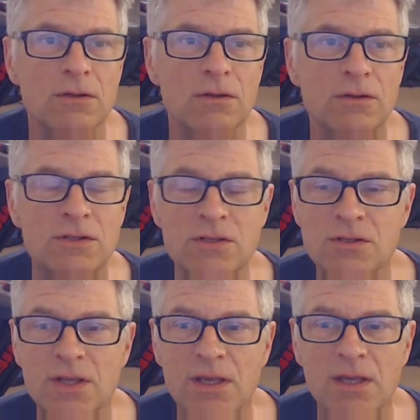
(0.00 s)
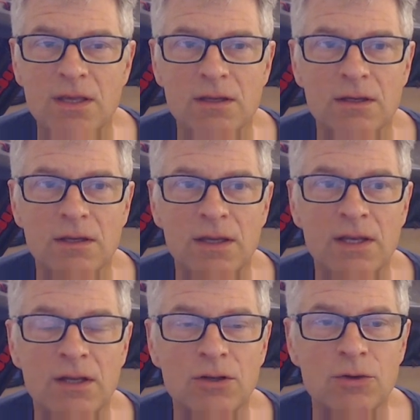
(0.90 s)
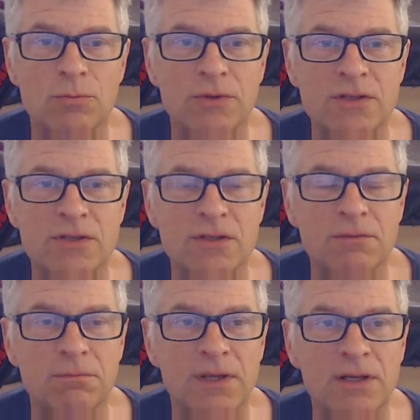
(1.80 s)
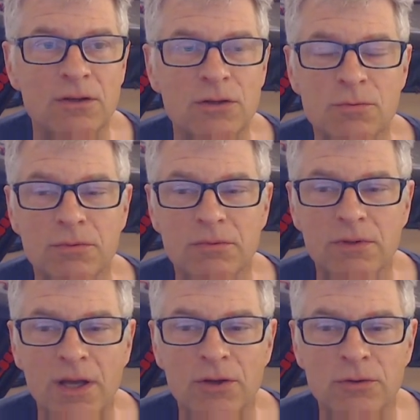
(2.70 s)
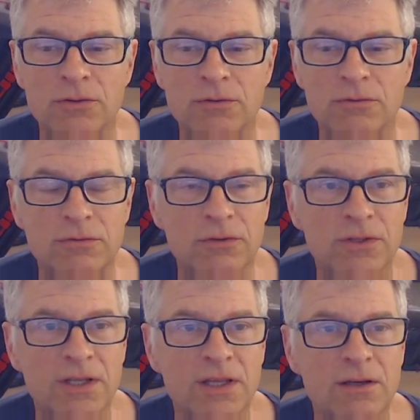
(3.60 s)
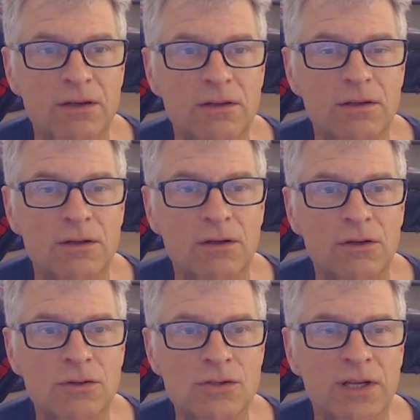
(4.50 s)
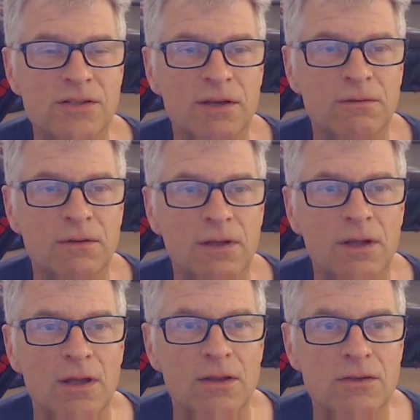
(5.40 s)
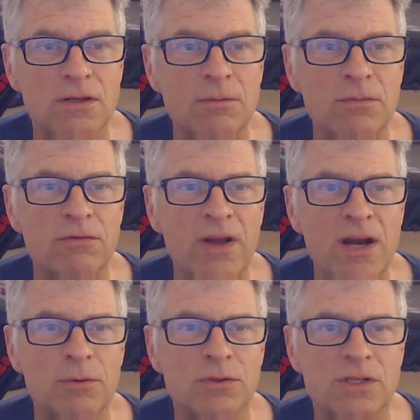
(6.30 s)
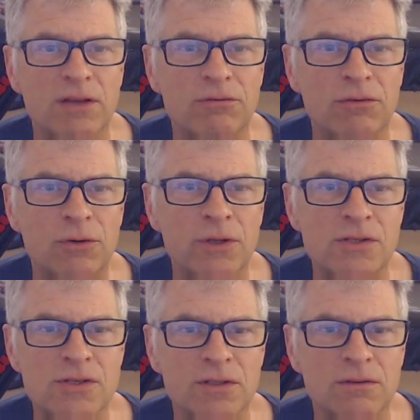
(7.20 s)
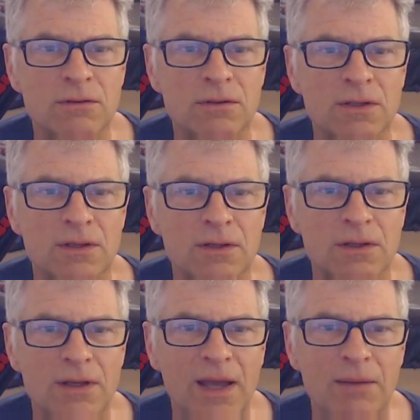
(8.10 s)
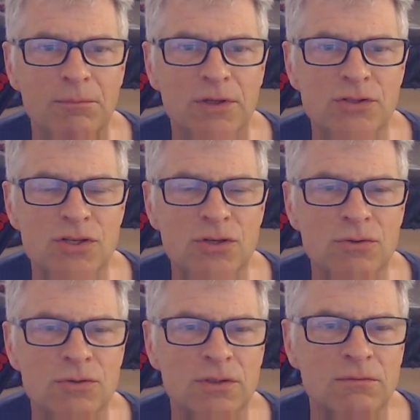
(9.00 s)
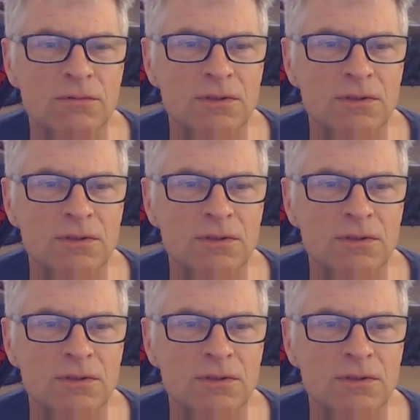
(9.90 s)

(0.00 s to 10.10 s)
This is the inner loop. This is the inner loop code for the oscillator. There's a number of variables like voice and amplitude and